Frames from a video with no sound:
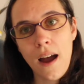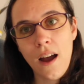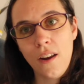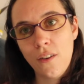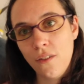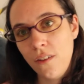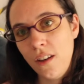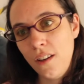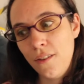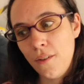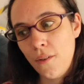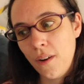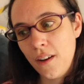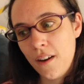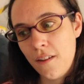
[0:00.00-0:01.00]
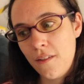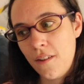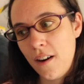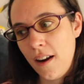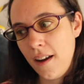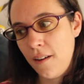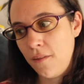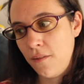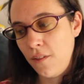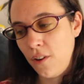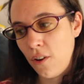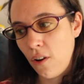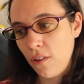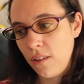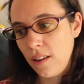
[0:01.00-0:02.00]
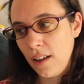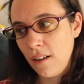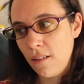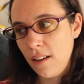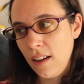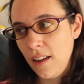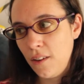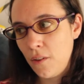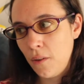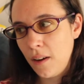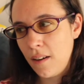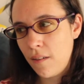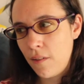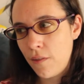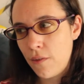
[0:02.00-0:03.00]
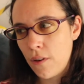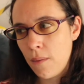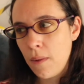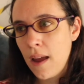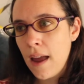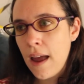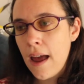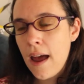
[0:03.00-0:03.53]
I don't need to recover. I have nothing really to recover from.